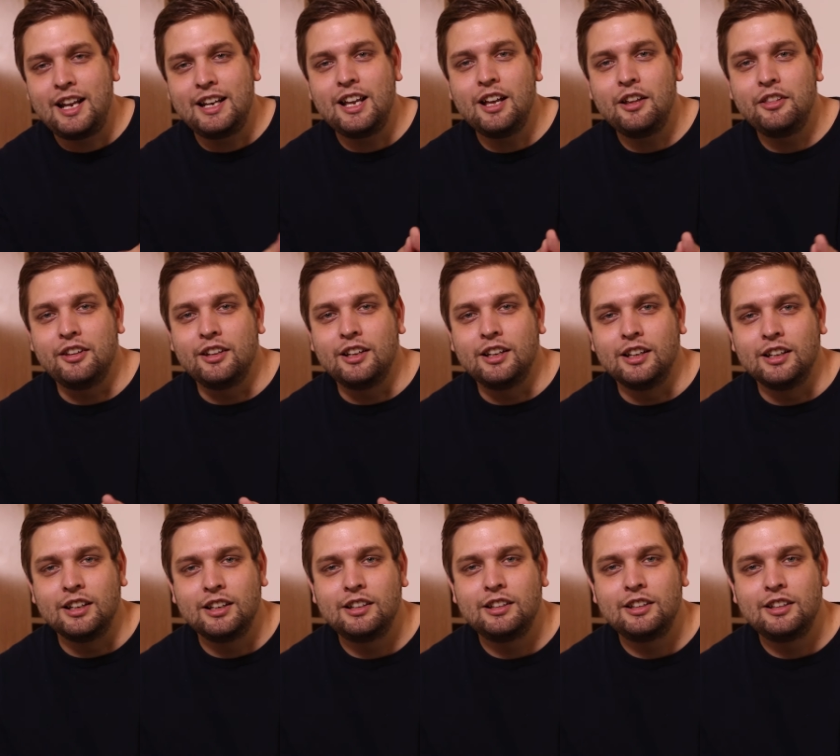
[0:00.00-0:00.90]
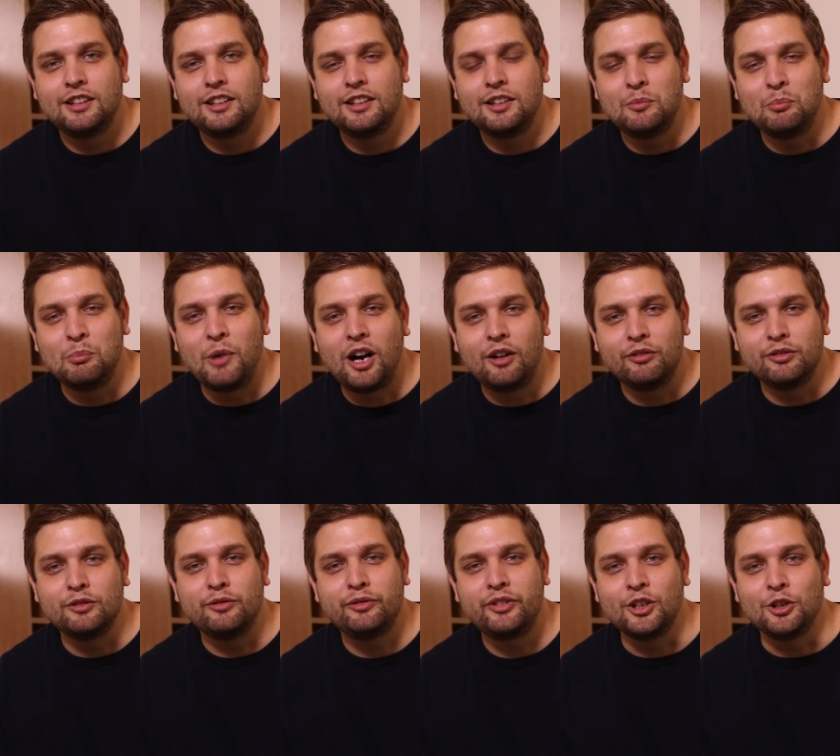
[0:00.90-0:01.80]
any other
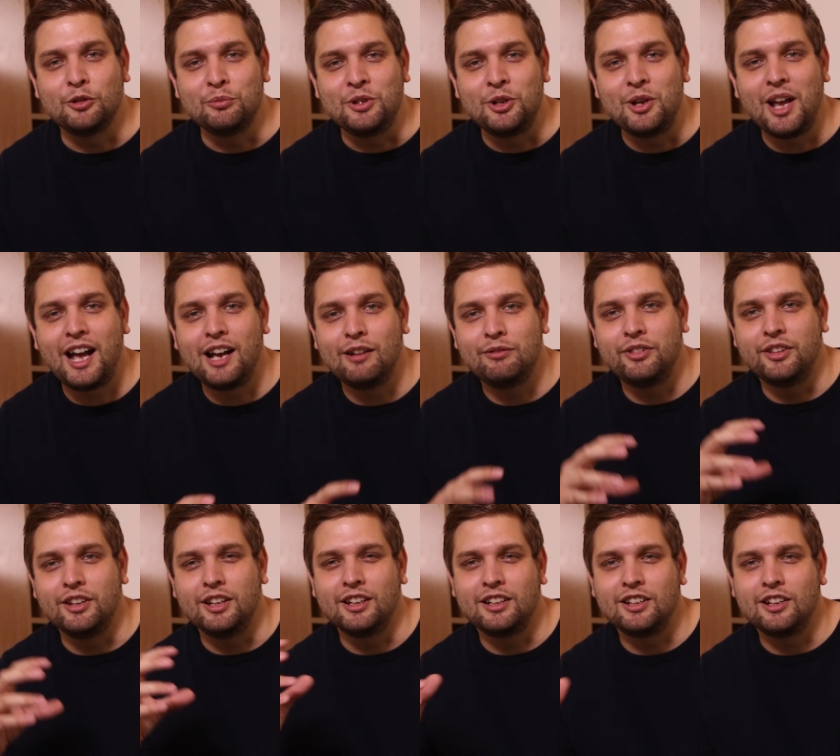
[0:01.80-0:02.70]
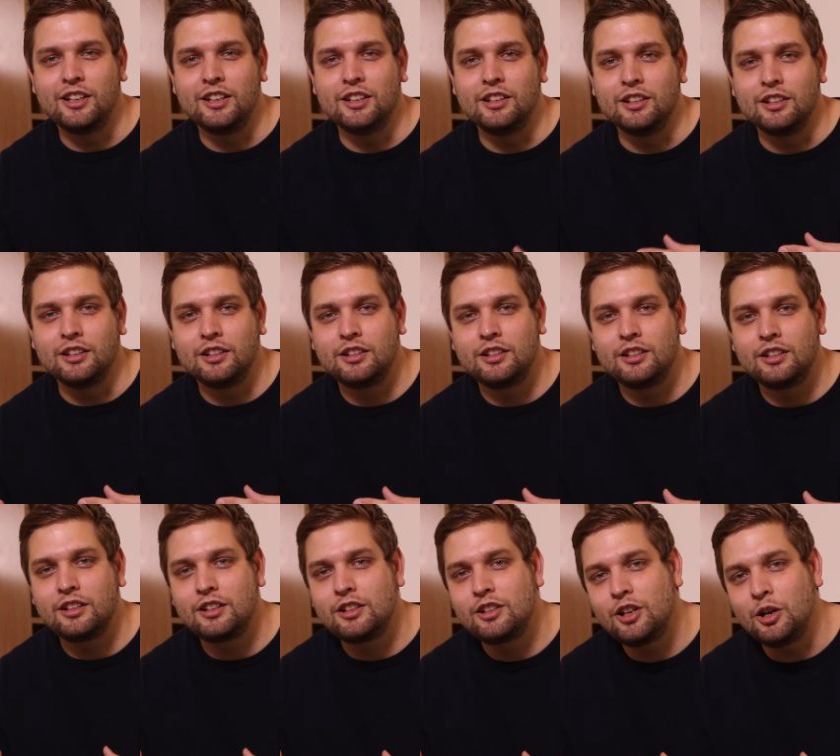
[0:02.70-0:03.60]
Marvel film, you have the kind of
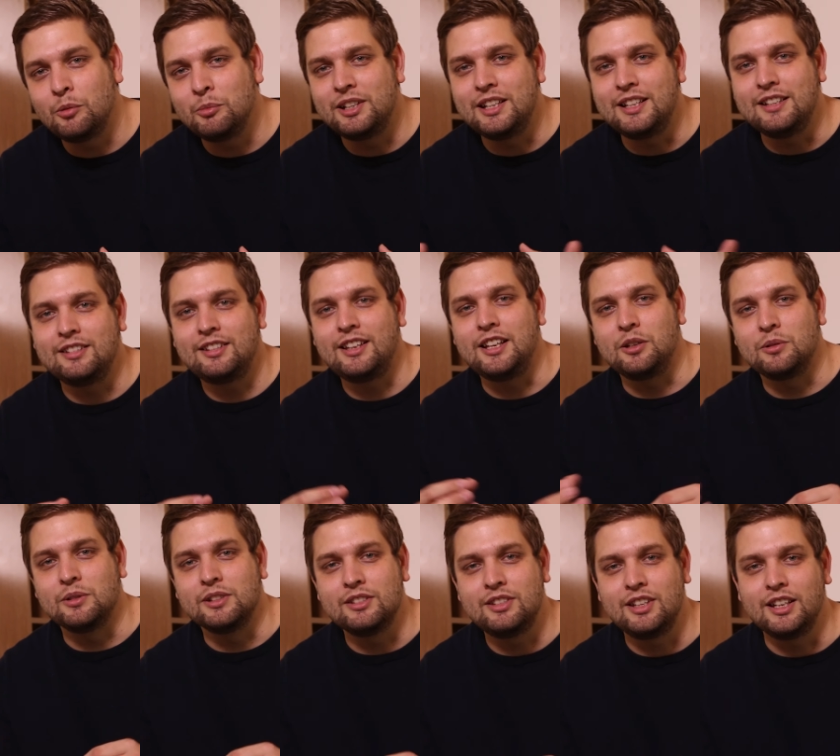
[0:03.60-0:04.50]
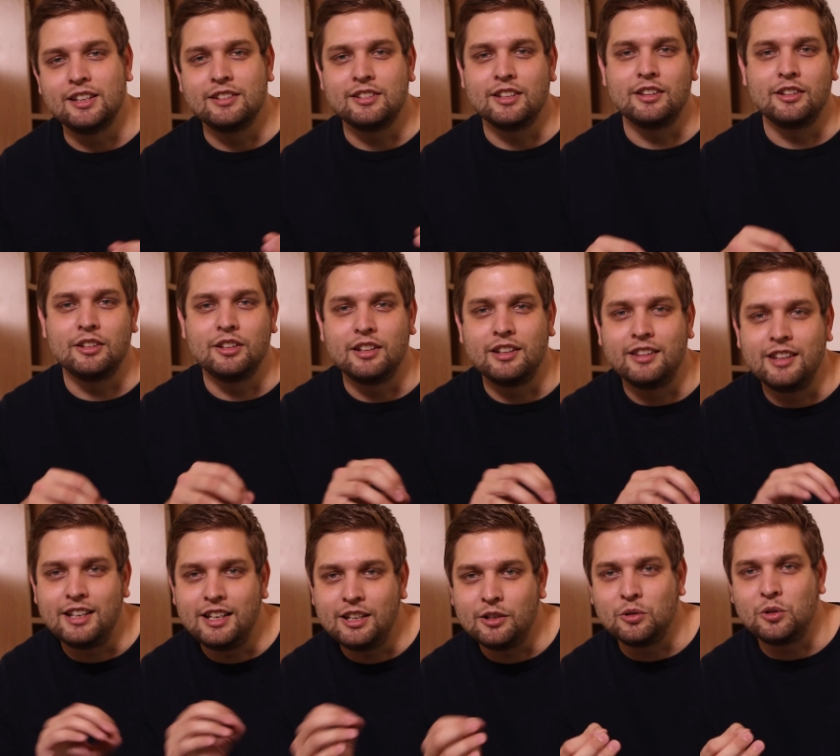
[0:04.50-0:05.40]
comedy sequences and the,
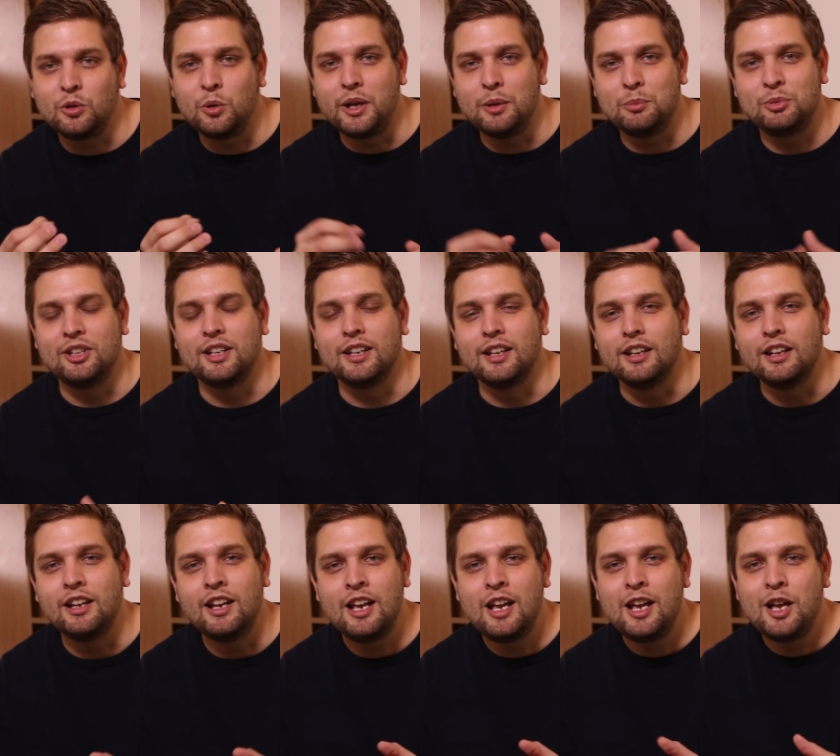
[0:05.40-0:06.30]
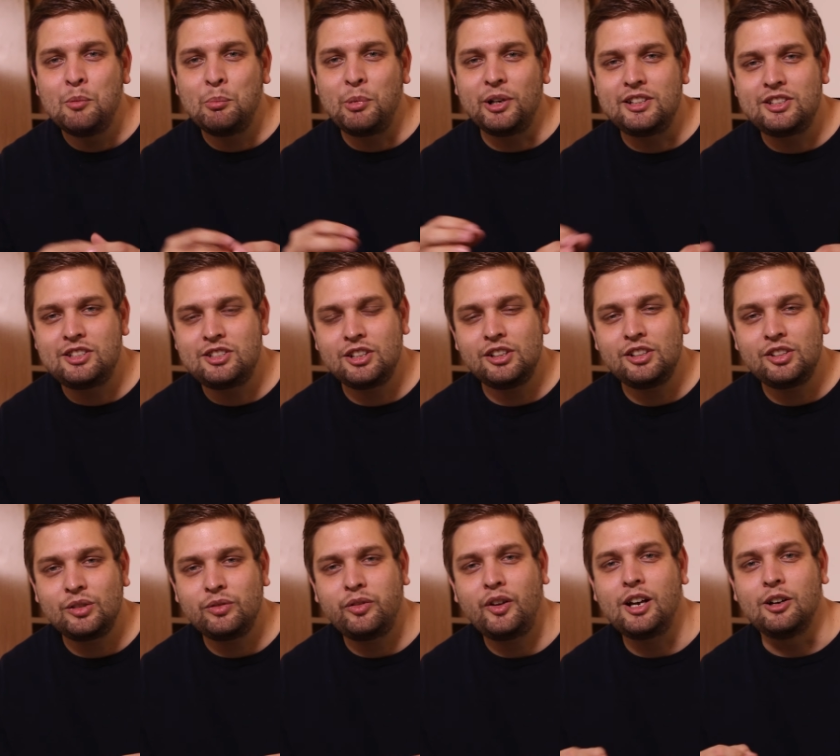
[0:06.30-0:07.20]
the little quips in it. But I
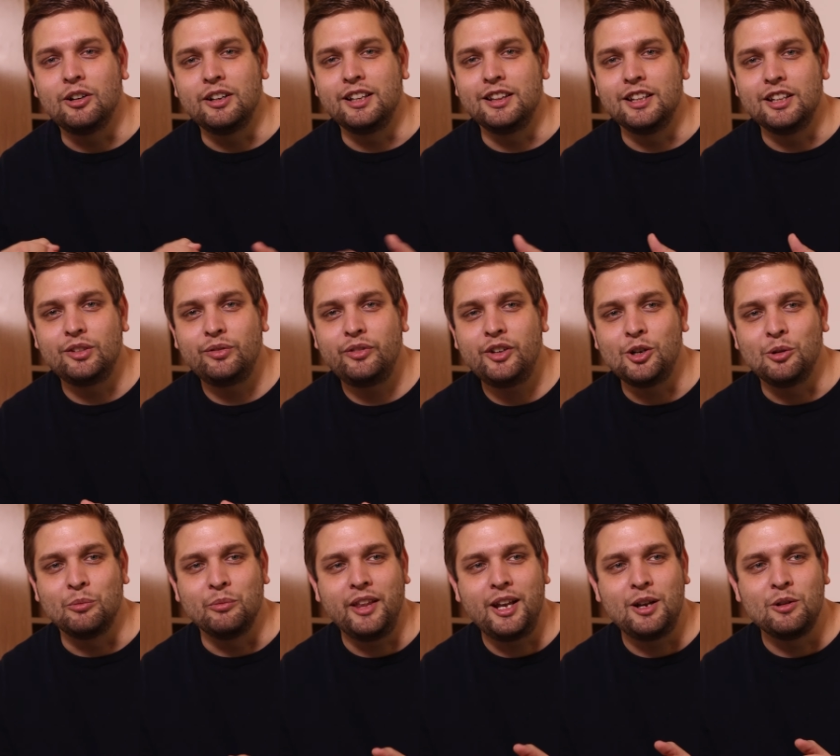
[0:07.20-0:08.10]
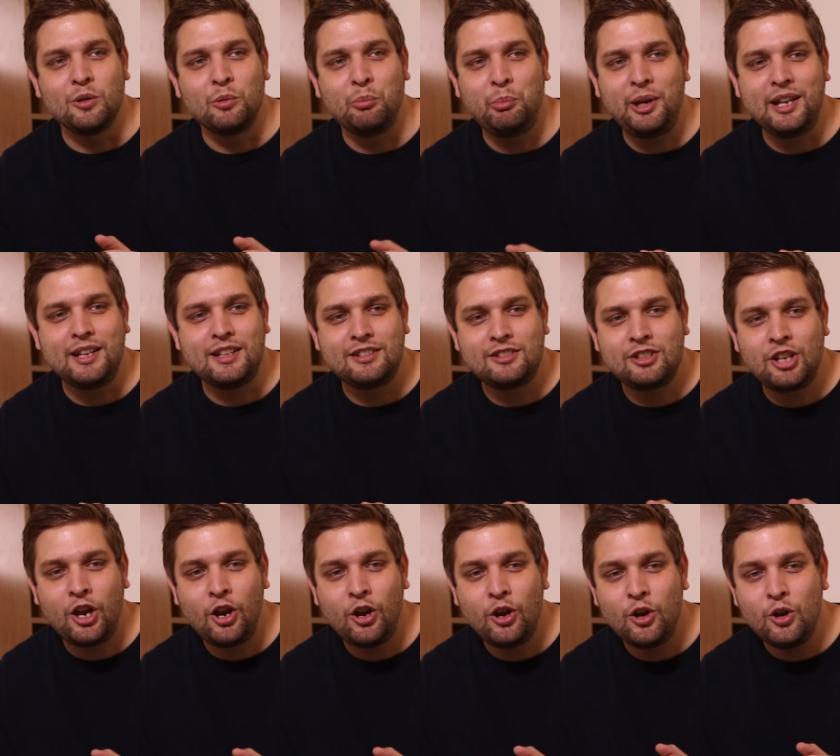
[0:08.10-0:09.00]
just felt in this film they were a
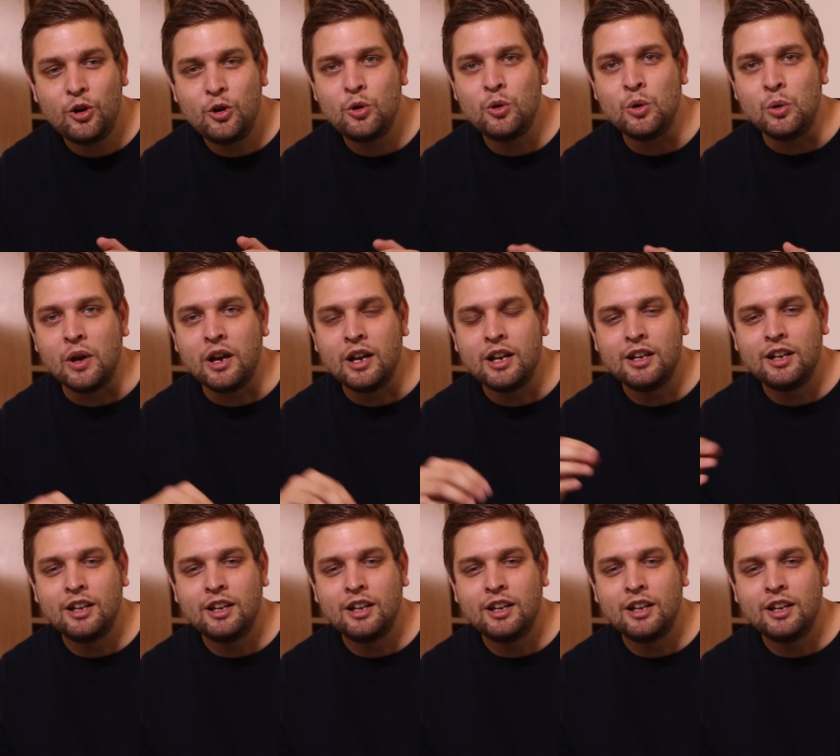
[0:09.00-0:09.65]
bit too